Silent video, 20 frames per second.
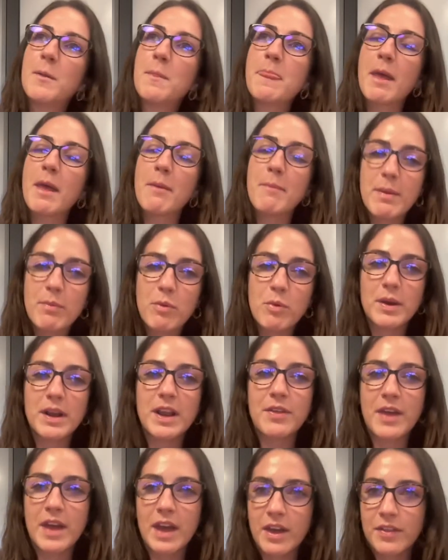And people really
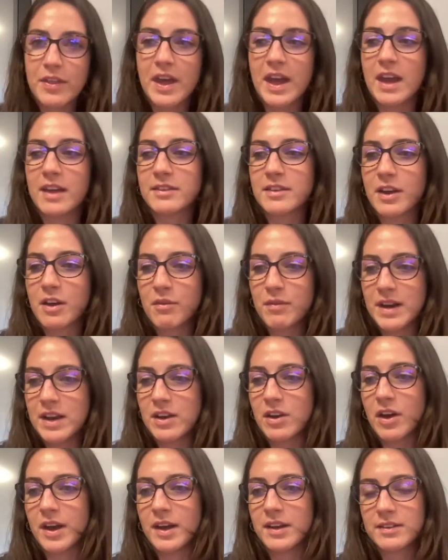think that it's like a really
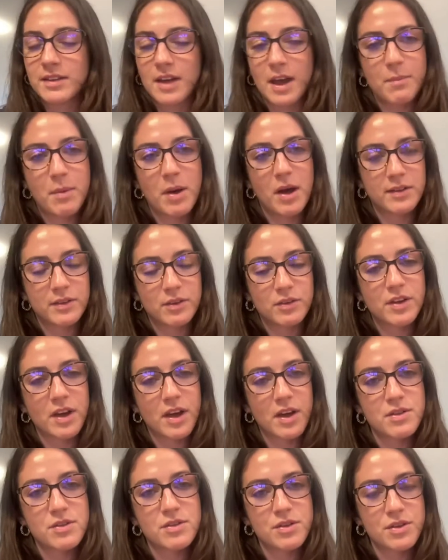nice, like personal
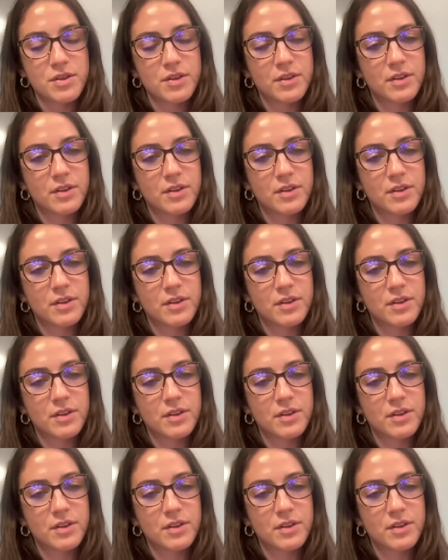touch.